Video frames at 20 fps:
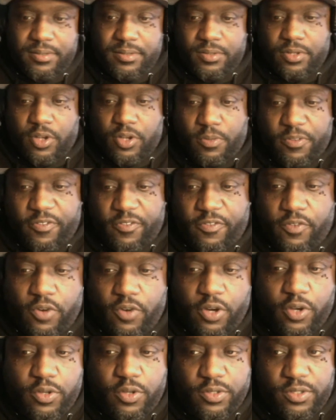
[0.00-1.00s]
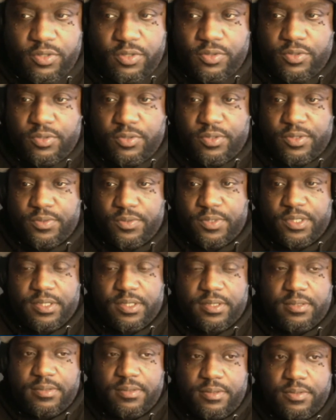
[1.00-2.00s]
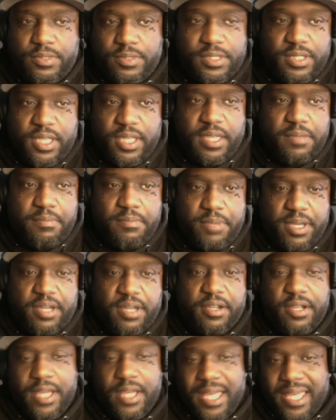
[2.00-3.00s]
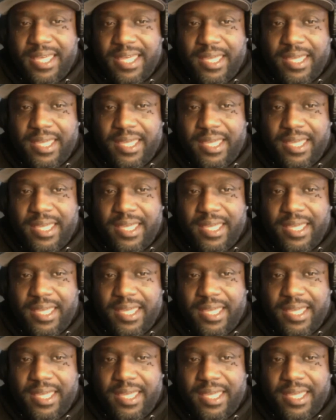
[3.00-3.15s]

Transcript: you know, before those dudes was getting bigger,